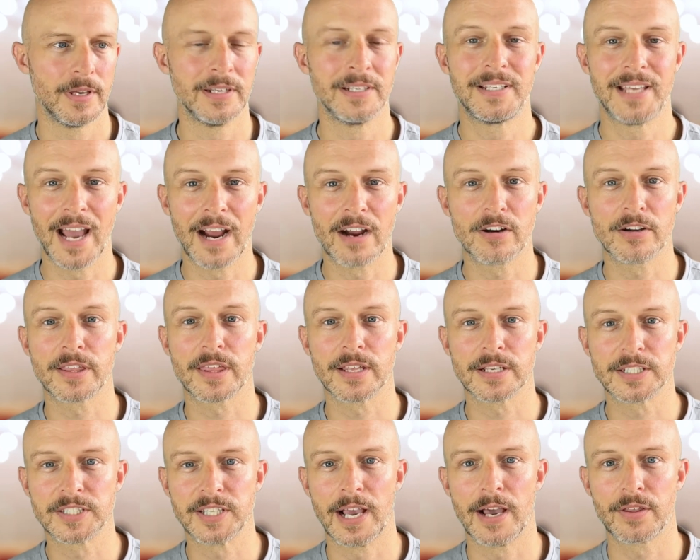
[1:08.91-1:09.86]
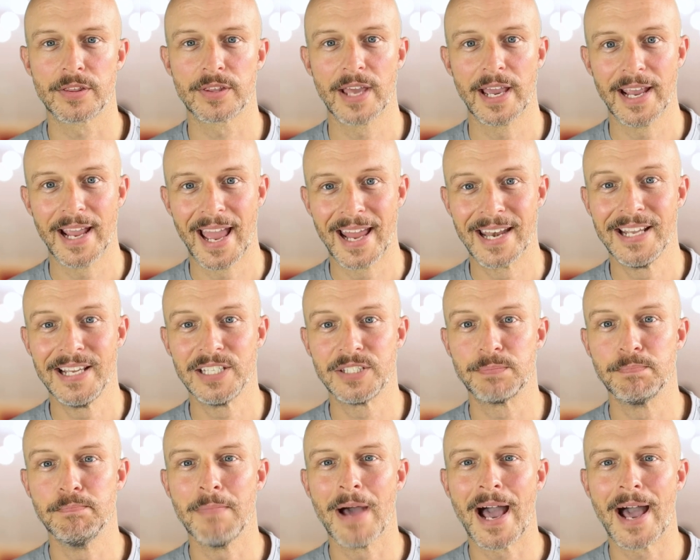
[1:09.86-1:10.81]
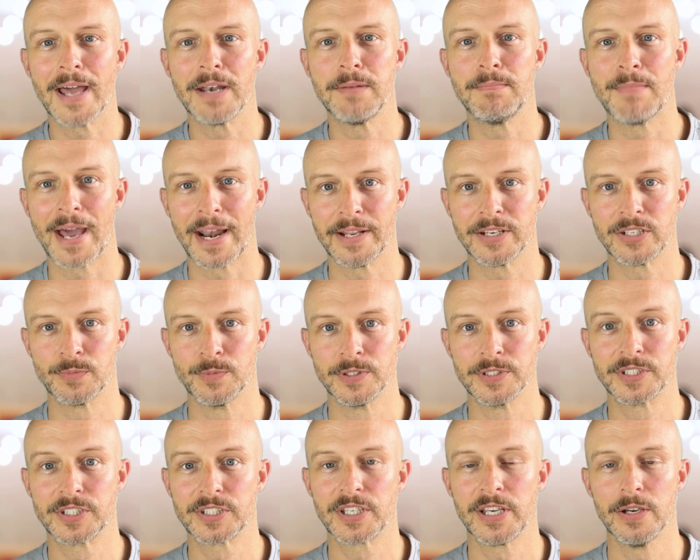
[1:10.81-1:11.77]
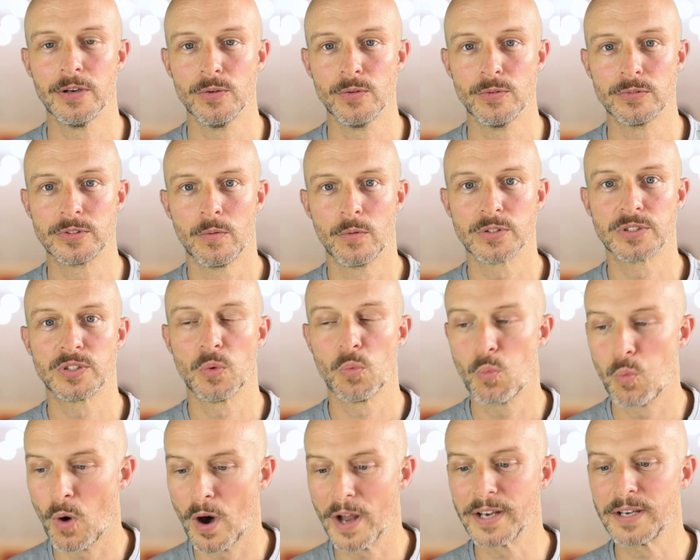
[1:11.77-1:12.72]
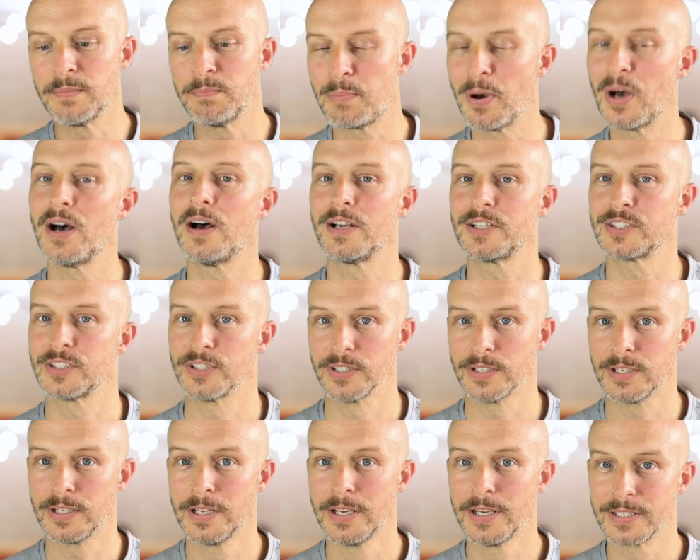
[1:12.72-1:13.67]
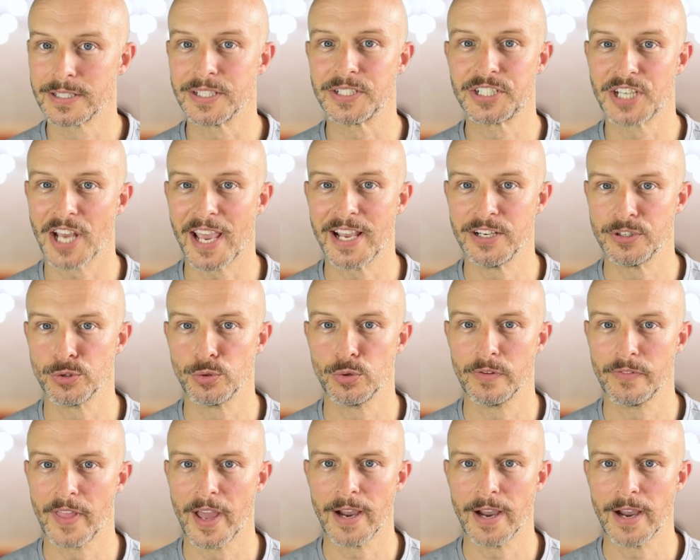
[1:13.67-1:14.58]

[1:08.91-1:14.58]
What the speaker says: And Gareth Southgate and his man management skills was the one person to change all of that